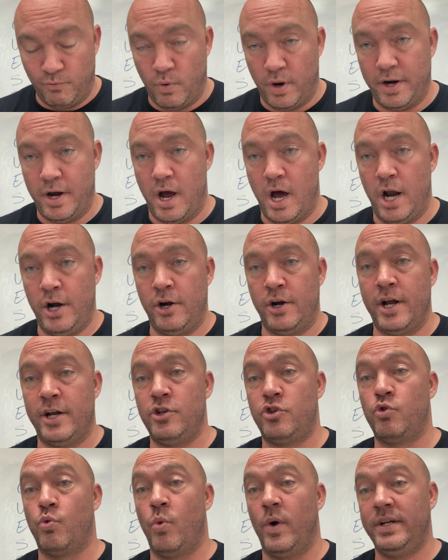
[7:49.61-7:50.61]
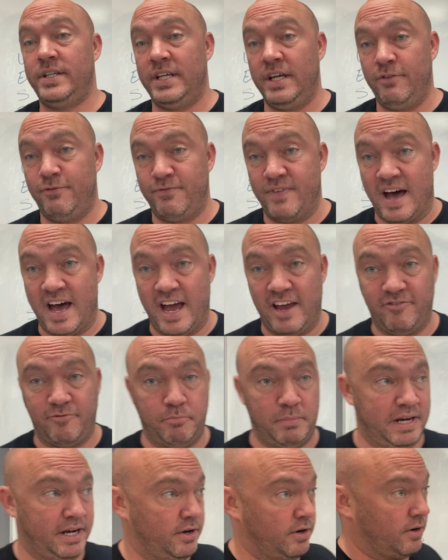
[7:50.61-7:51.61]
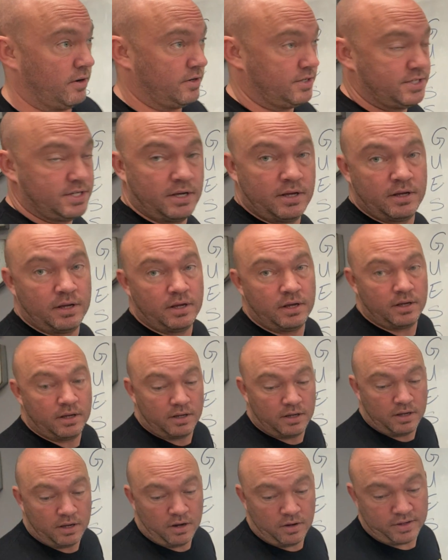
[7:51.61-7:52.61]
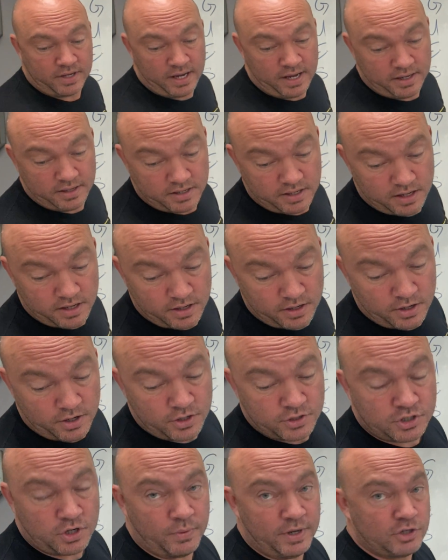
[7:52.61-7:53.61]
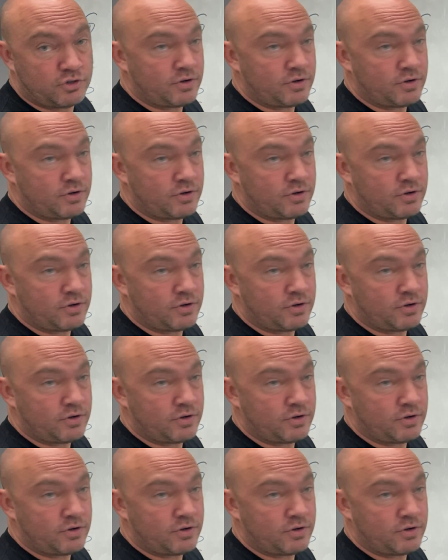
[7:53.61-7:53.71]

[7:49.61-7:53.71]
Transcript: 125 meters. Okay, so he